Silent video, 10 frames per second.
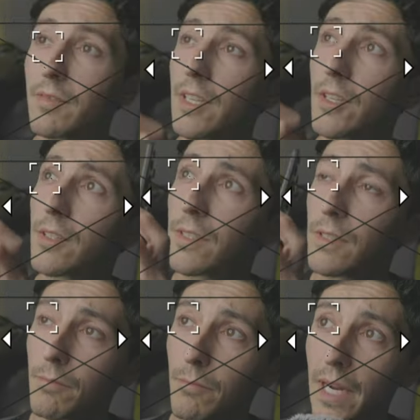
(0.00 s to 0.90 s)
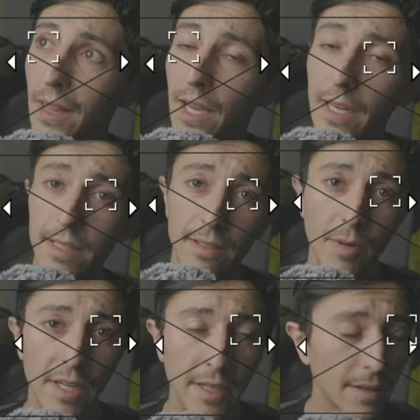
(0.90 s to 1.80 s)
There's my light
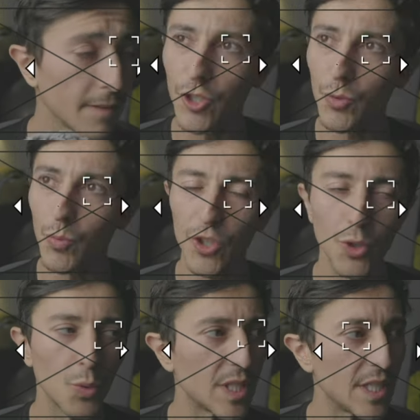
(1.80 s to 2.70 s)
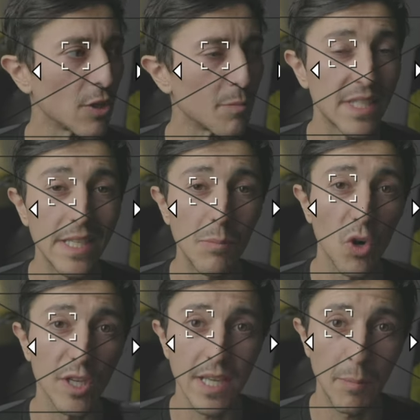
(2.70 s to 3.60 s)
right here. You just want to see some
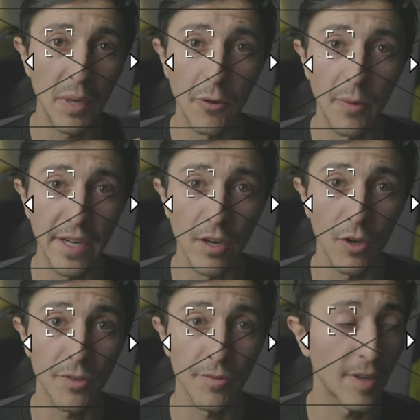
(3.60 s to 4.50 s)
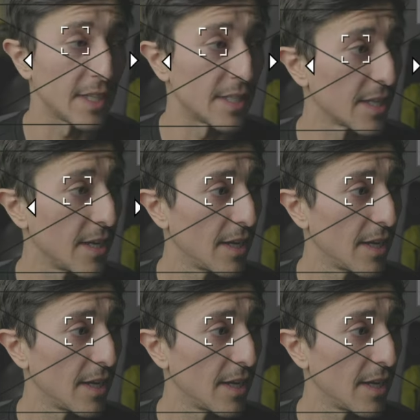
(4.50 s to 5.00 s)
zebras appearing on your face.